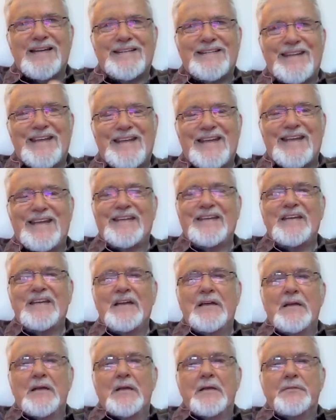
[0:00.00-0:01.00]
my
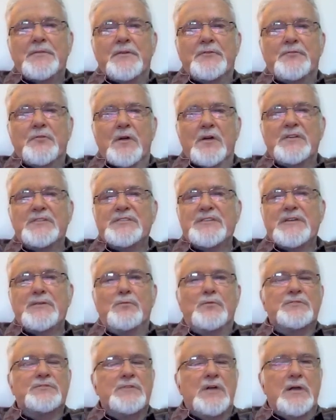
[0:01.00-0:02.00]
day, the drug
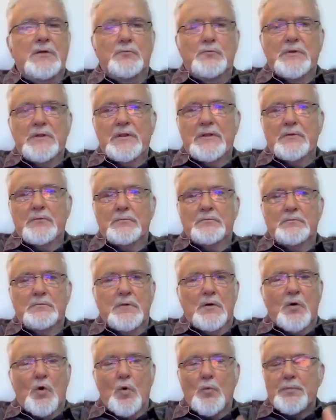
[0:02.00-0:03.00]
scene was not really
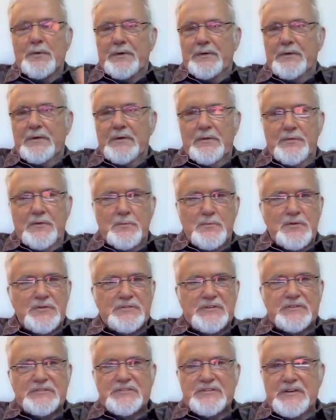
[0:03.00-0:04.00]
open in the
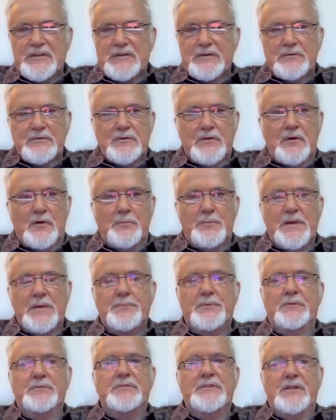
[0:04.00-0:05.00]
music scene. You know,
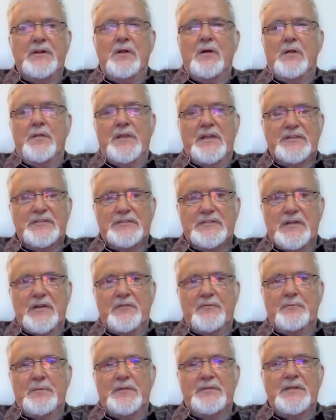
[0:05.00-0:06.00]
people did all that
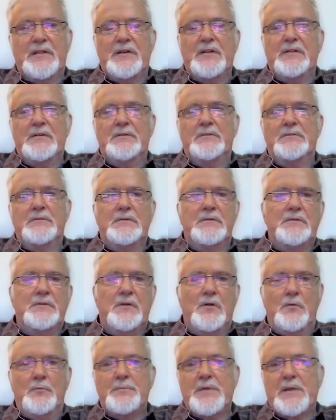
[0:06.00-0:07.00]
stuff, but they didn't,
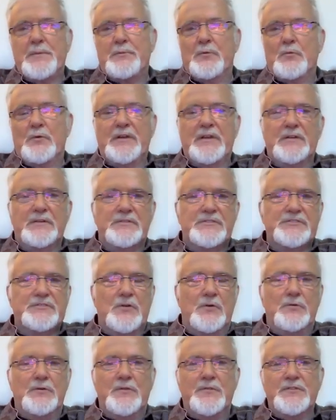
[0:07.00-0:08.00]
you know, people weren't
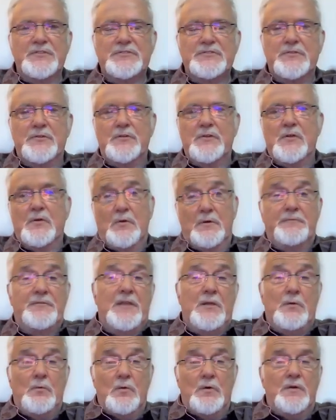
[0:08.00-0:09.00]
getting stoned in the studio,
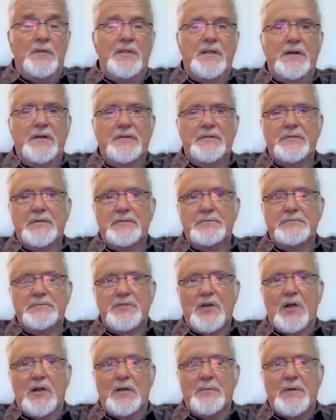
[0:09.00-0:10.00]
or if they were, they didn't
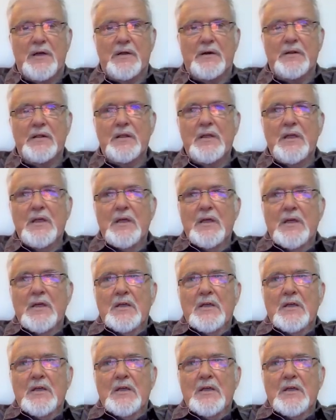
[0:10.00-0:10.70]
talk about it.